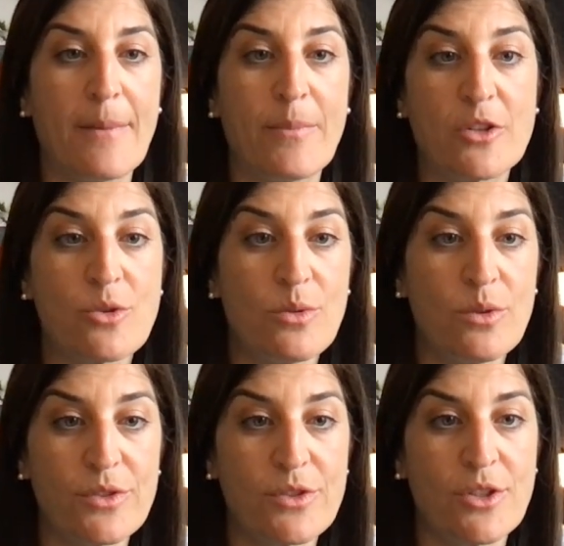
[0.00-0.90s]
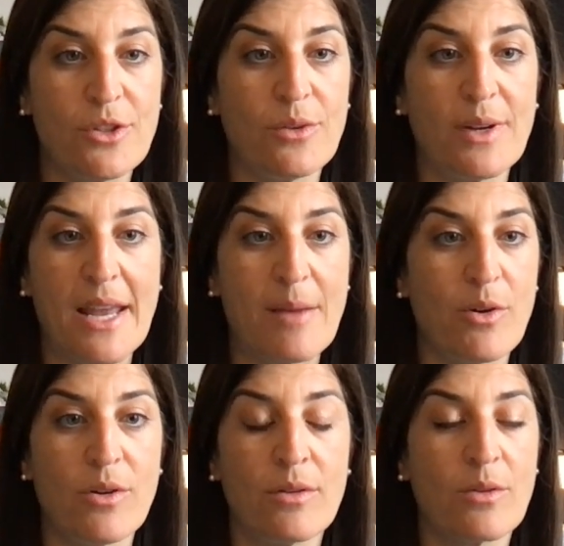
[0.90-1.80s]
the tools to
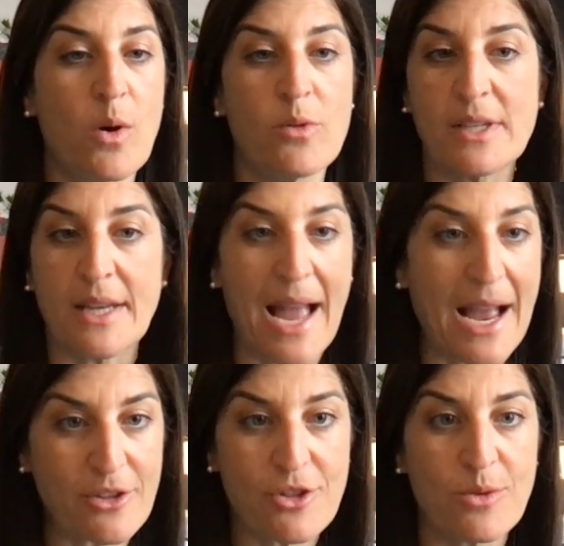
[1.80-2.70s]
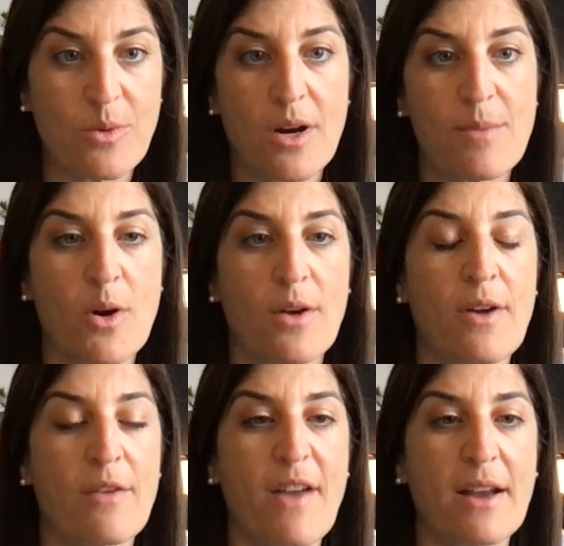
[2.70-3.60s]
enable quote to cash to work more
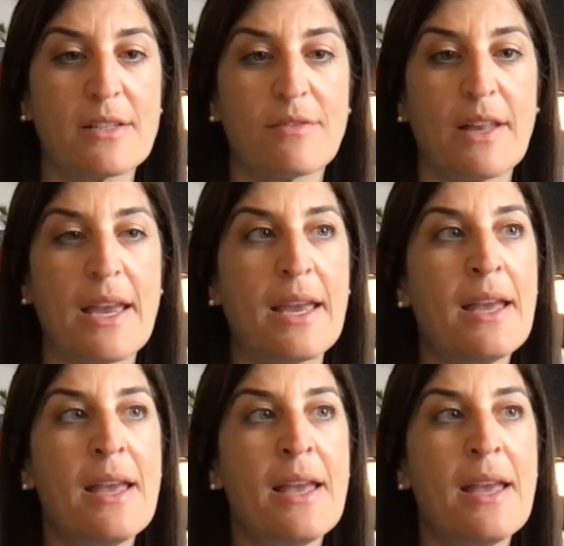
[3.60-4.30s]
effectively.